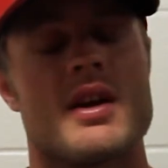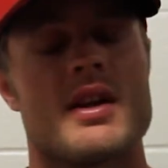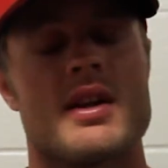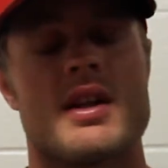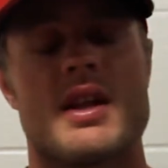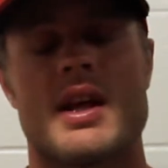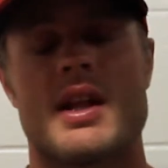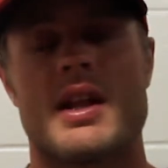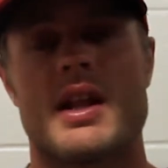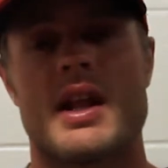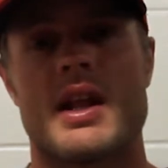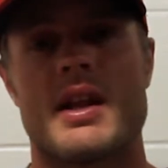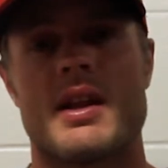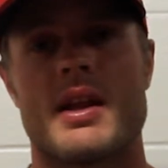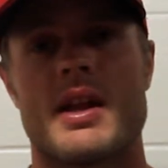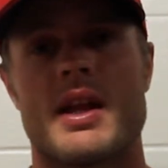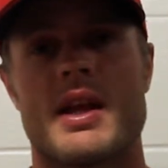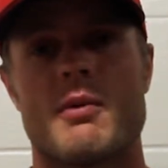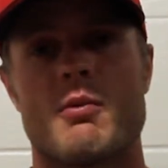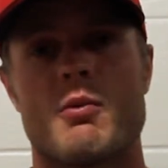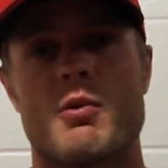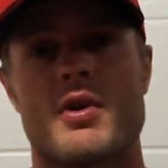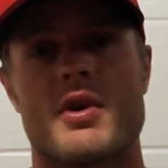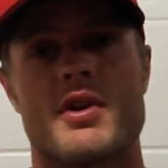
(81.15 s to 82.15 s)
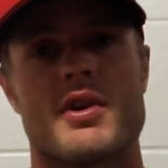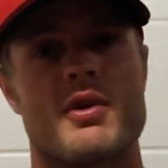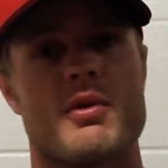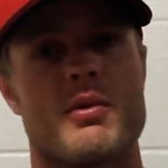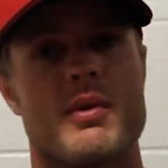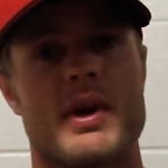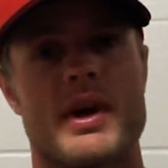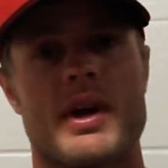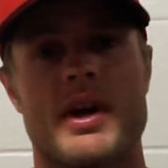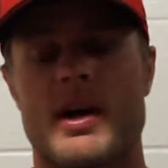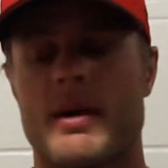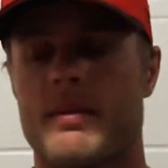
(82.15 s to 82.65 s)
that get work their
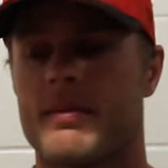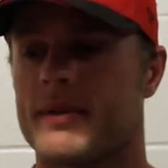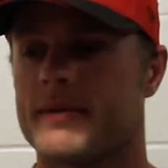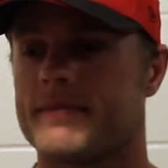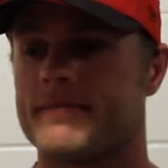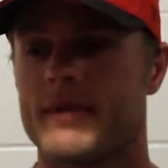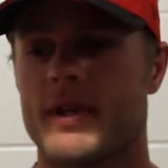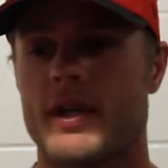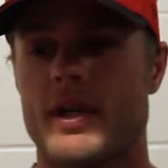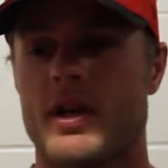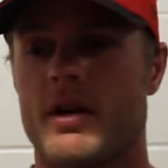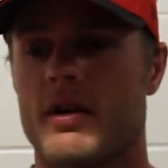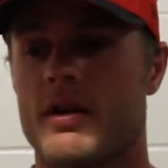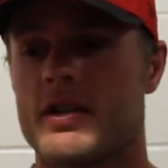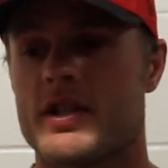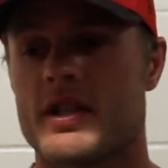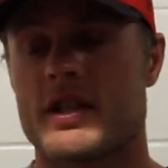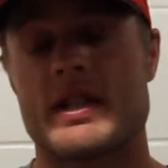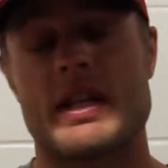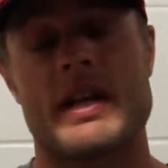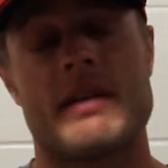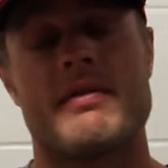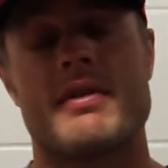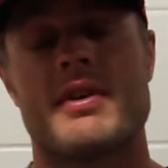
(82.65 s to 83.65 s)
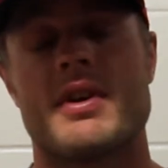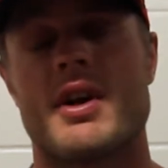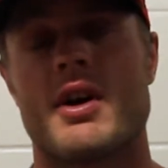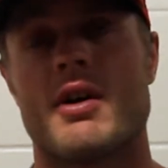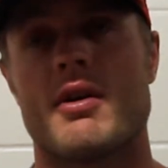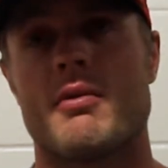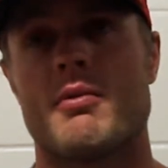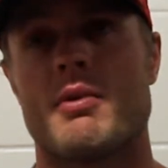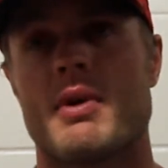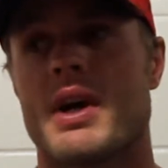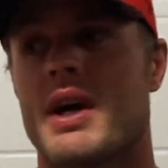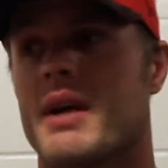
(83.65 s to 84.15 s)
way up, and you just never
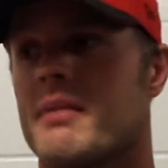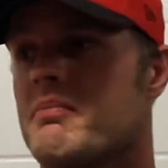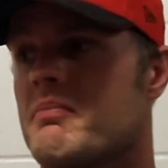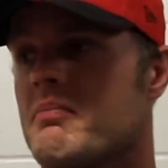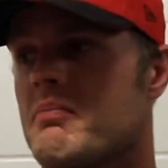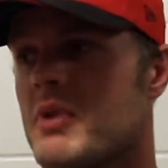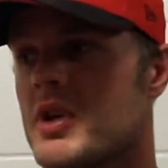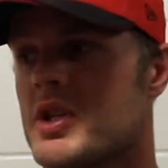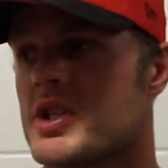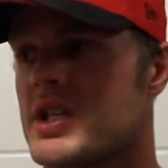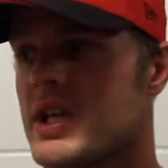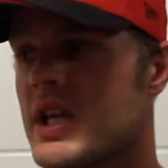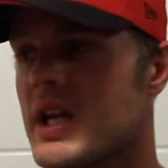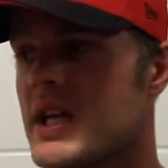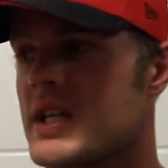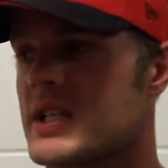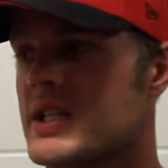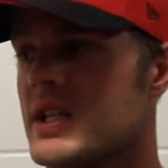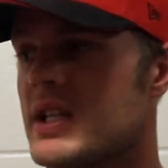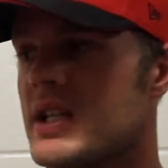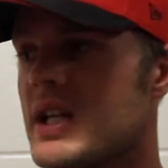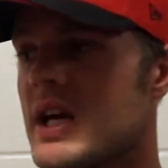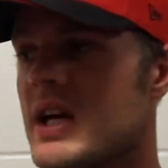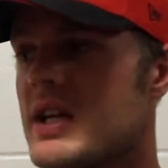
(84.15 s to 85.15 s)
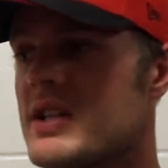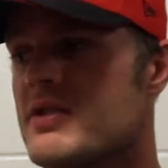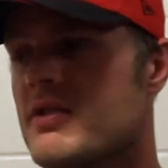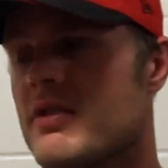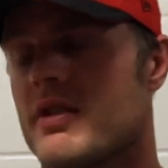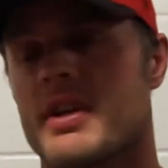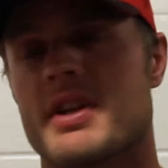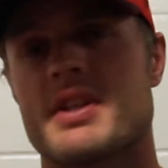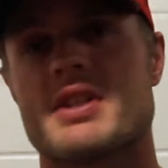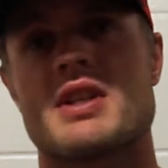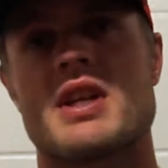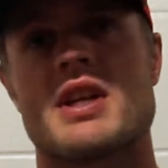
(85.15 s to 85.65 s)
know. We got a bunch of guys in the Dodger
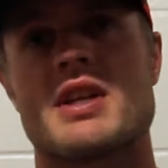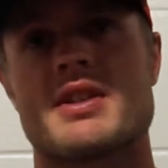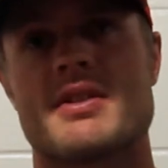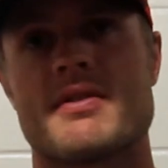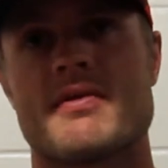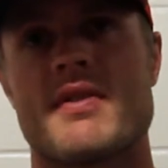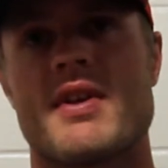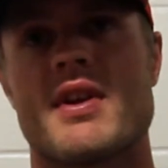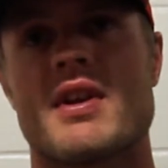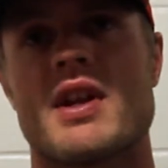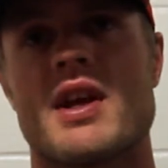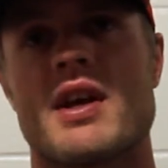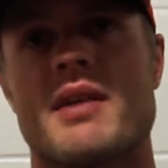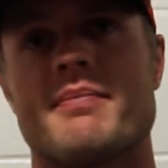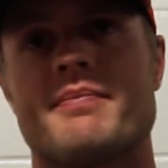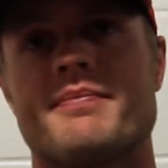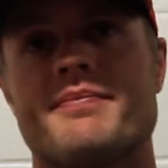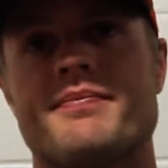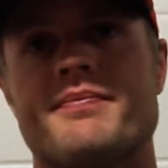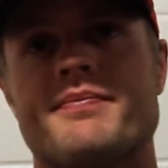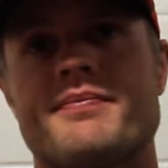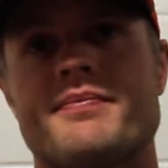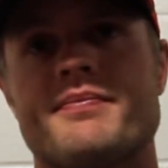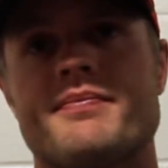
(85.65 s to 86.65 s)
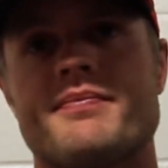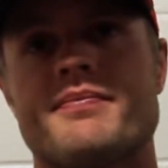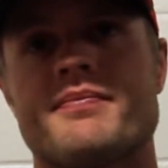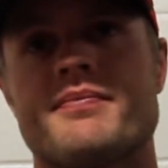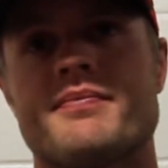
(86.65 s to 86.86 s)
organization who've done that.